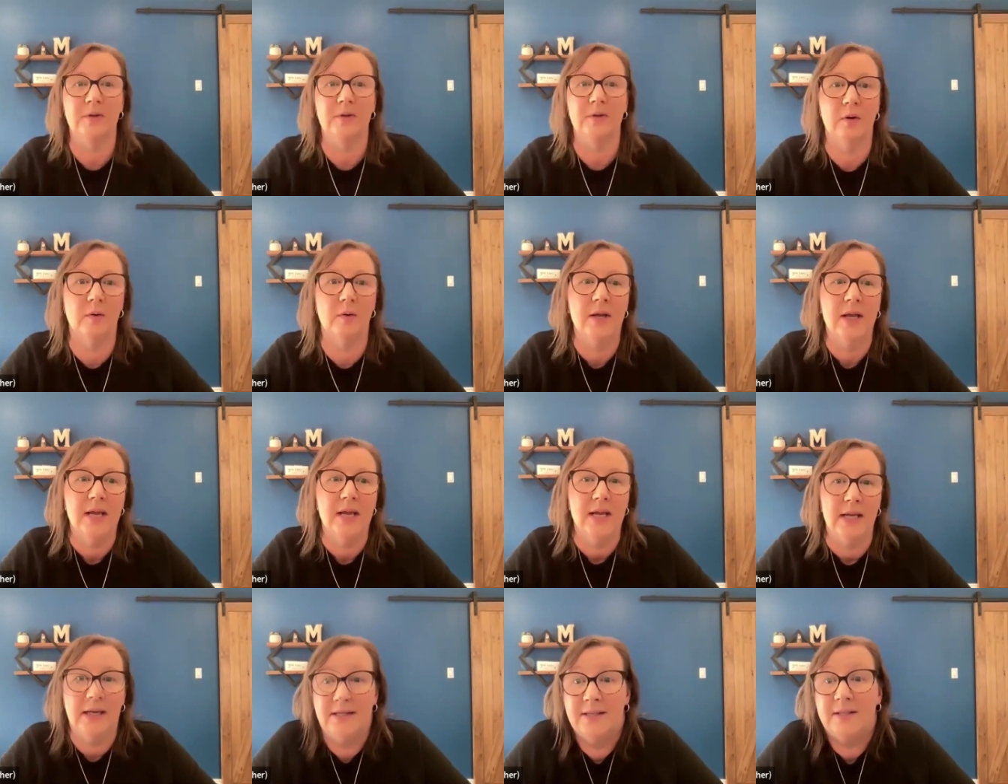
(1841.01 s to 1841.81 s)
So
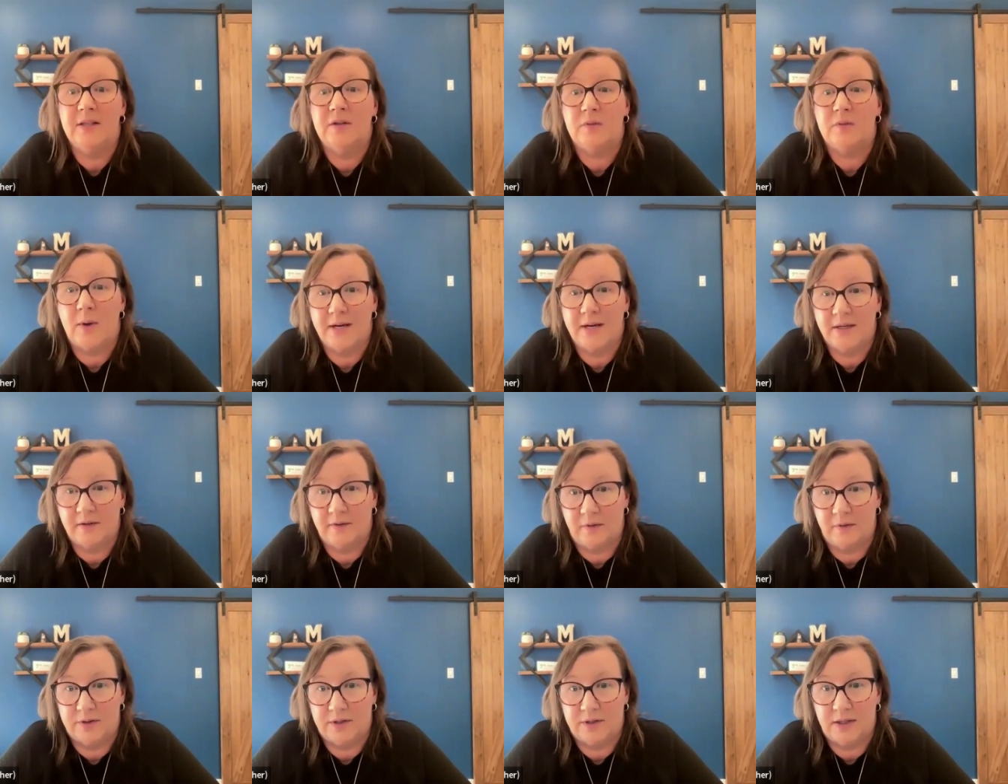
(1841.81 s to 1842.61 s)
this is why
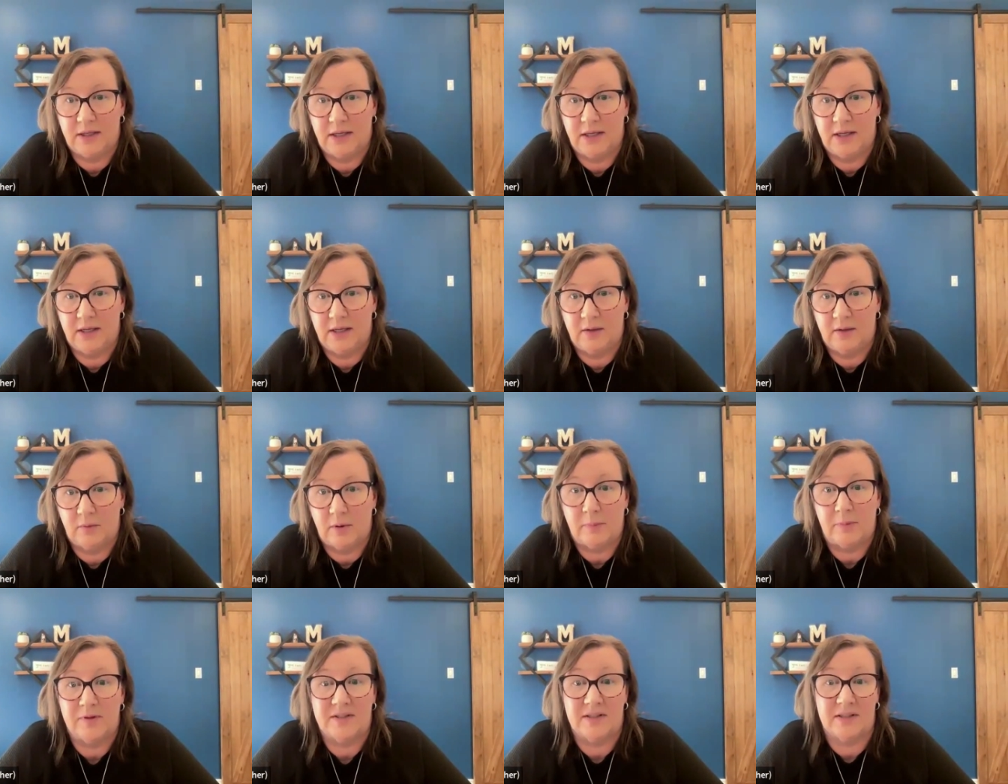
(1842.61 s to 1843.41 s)
diversity and
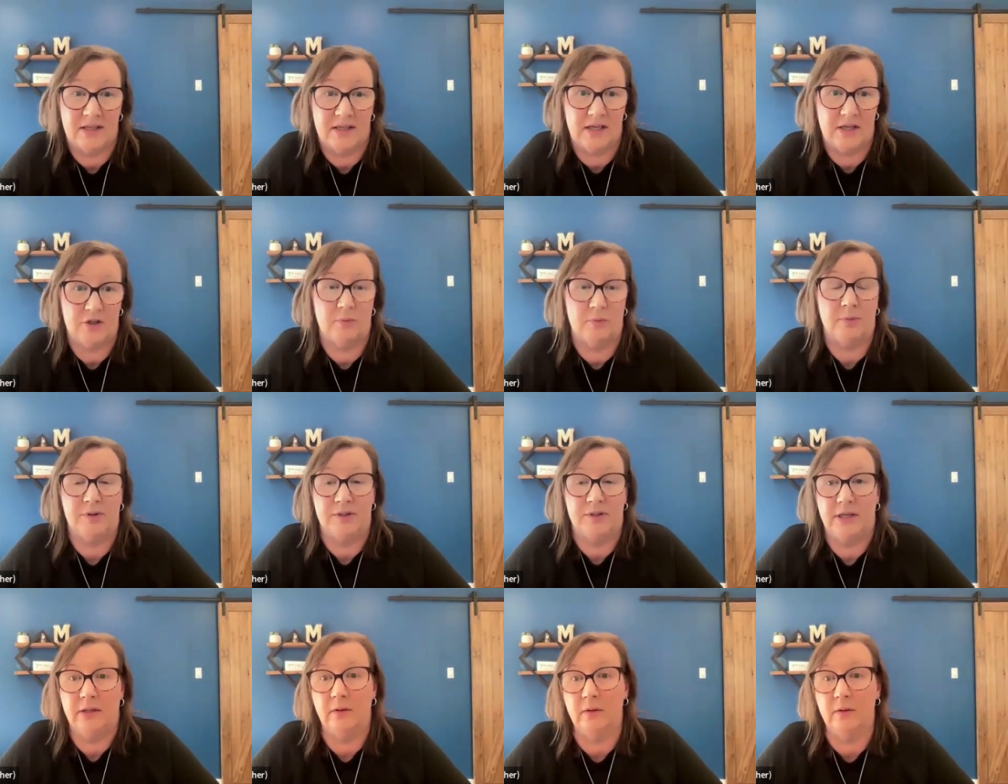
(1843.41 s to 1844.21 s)
representation,
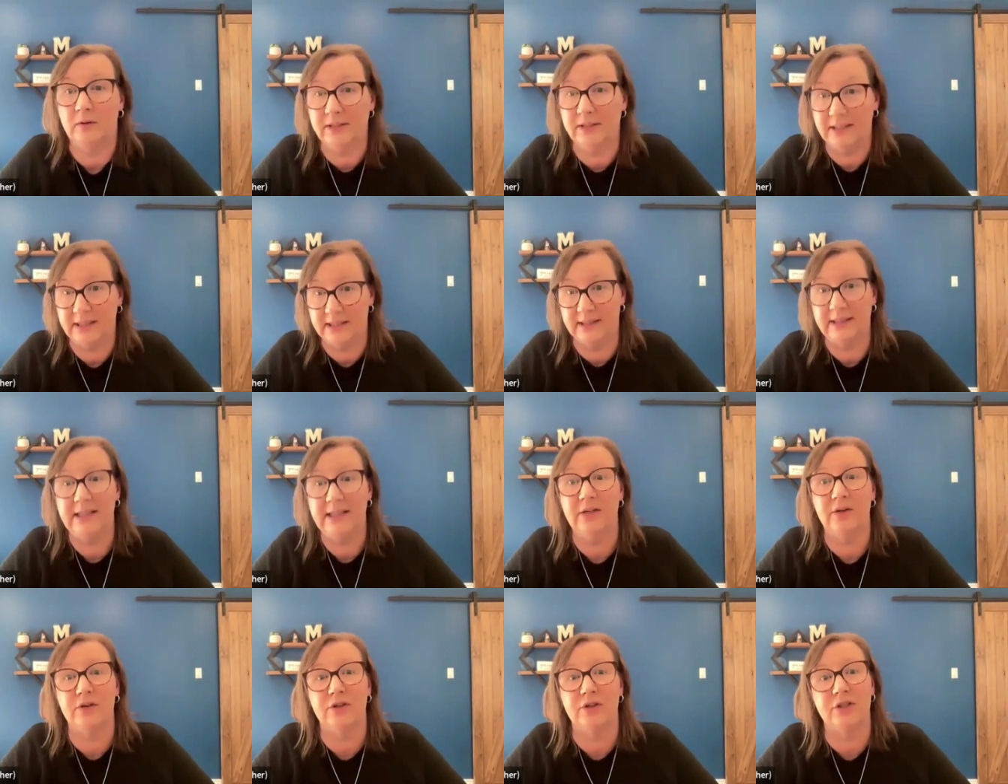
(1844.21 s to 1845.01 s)
particularly in
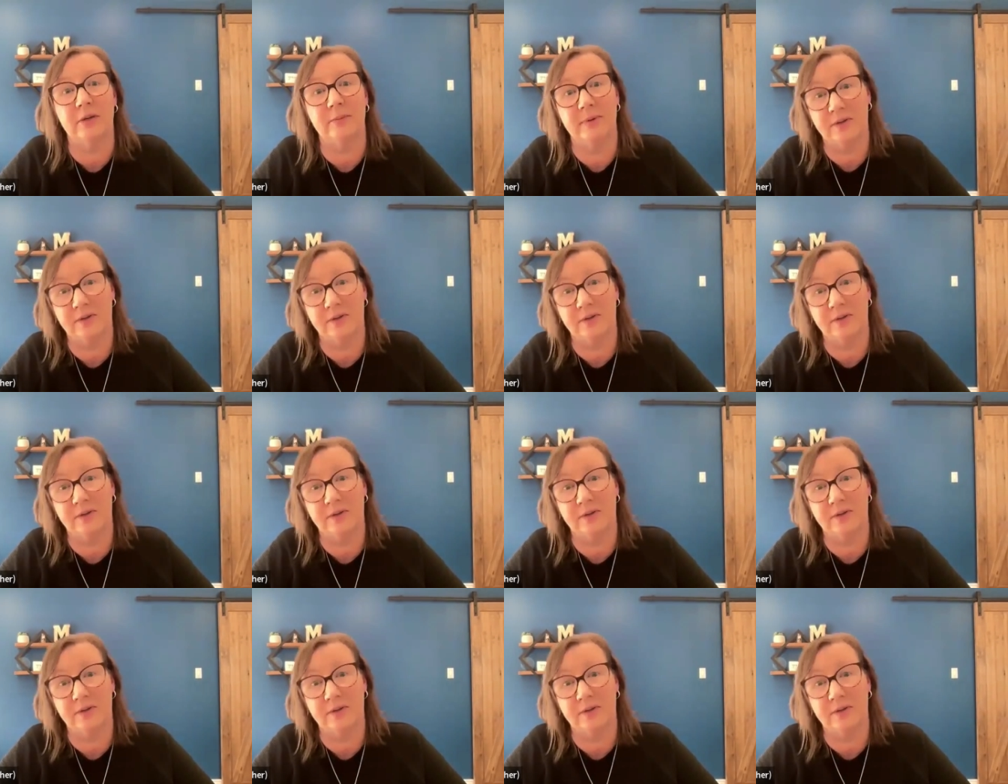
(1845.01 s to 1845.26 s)
leadership,